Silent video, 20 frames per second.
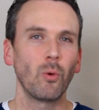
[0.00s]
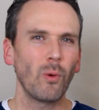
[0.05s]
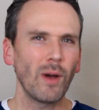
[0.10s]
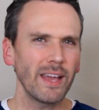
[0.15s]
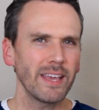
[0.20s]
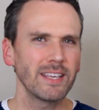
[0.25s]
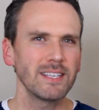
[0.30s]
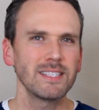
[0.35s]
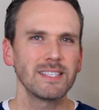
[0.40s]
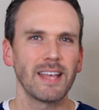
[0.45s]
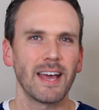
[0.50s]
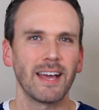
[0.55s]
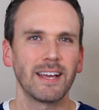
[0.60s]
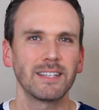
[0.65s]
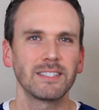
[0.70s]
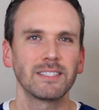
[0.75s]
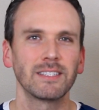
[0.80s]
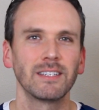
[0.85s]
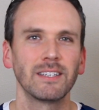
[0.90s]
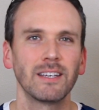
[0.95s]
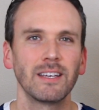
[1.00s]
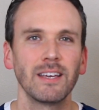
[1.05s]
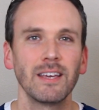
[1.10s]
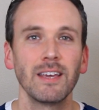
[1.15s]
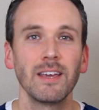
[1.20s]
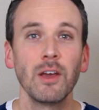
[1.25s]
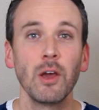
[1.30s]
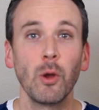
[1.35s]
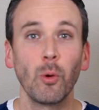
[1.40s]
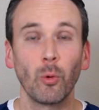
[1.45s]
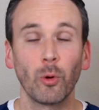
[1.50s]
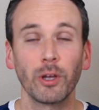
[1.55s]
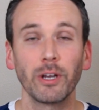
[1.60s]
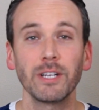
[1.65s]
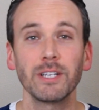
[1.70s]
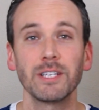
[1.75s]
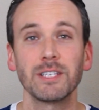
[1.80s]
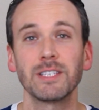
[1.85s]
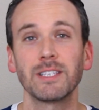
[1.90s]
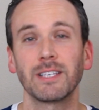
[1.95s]
Why is that? We're going
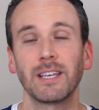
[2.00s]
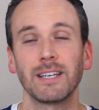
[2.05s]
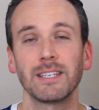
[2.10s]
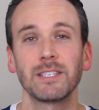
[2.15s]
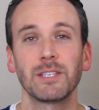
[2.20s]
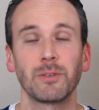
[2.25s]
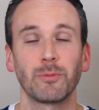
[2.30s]
to discuss